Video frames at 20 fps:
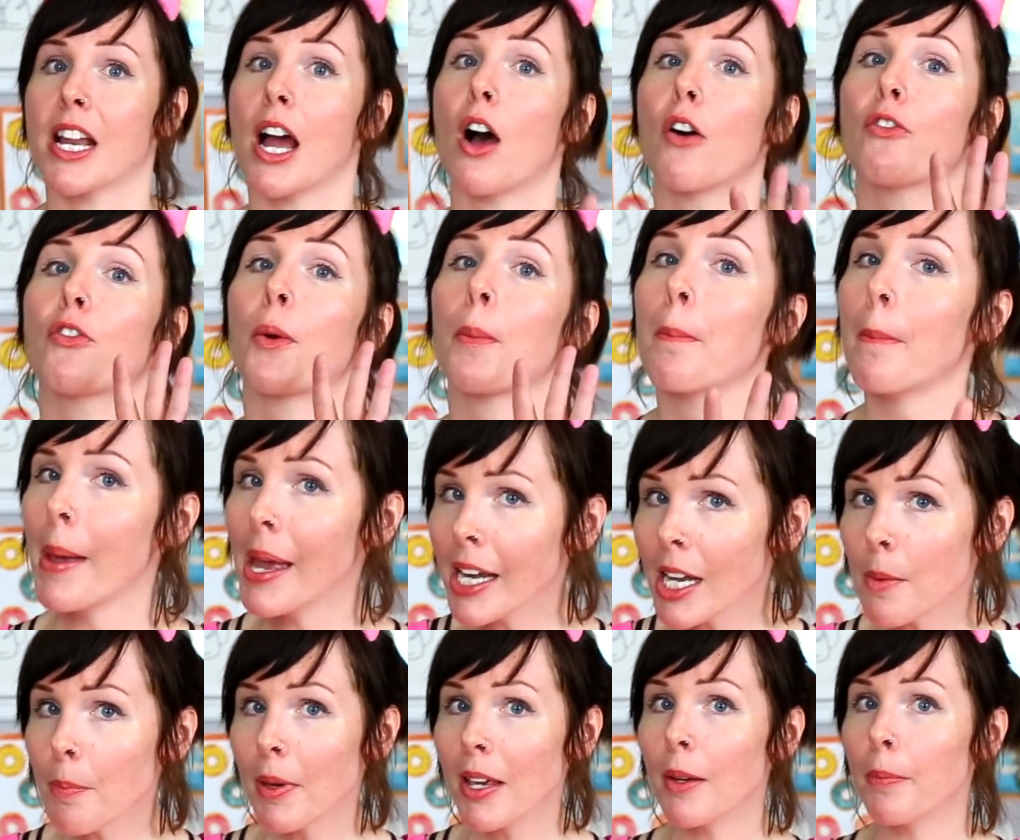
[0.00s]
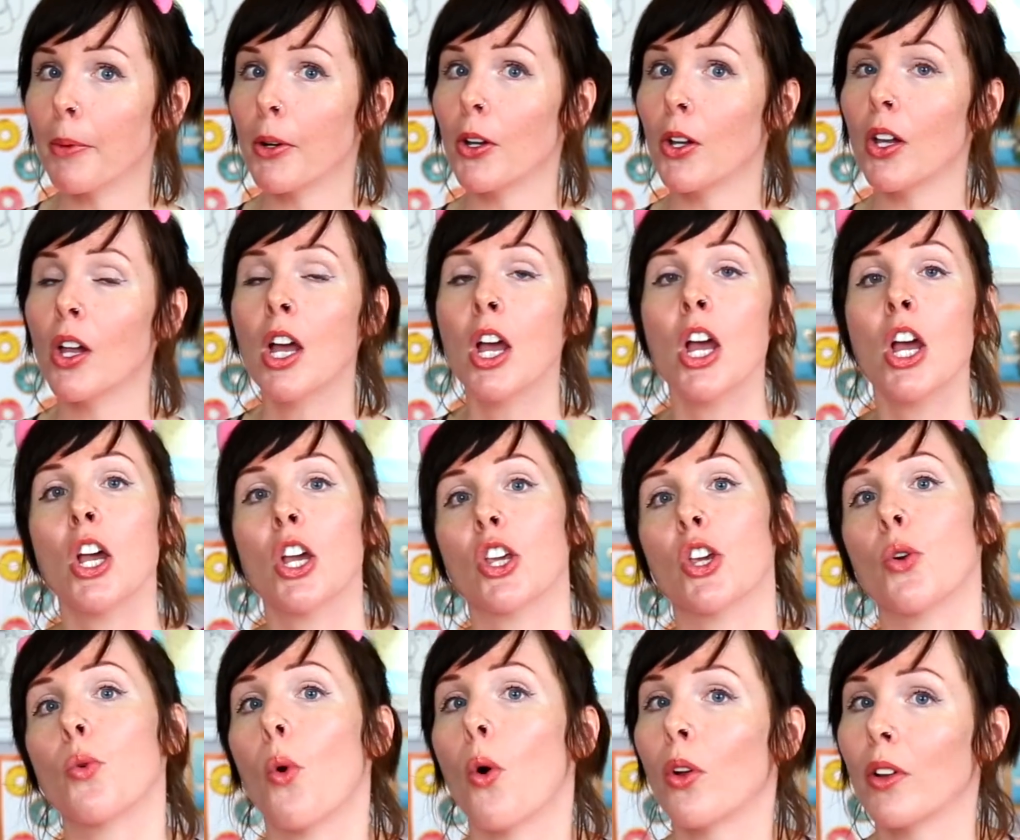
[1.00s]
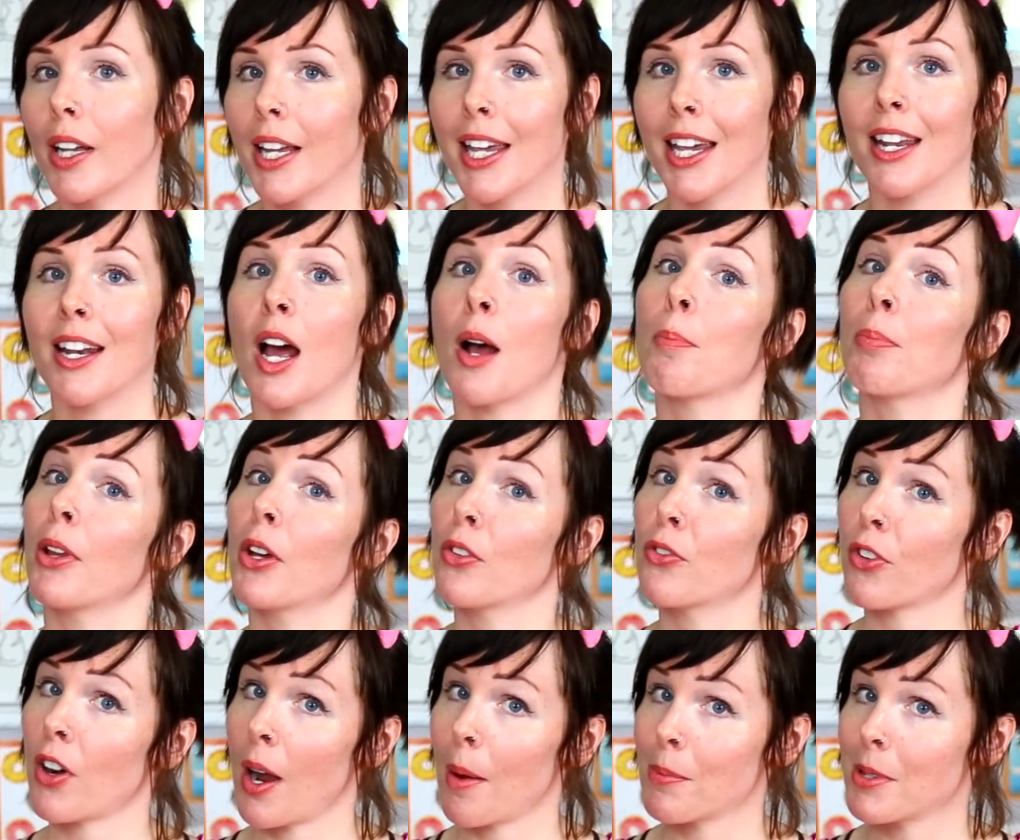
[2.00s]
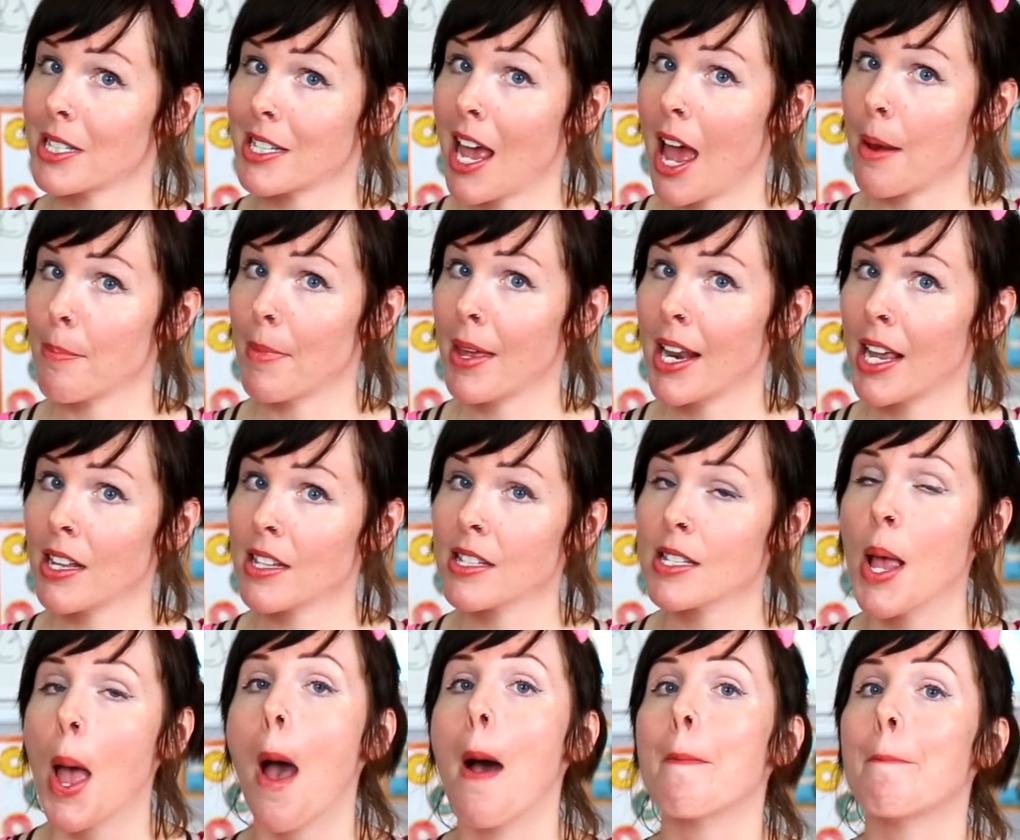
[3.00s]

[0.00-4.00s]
Now, for many people, you only can upload for up to 10 minutes,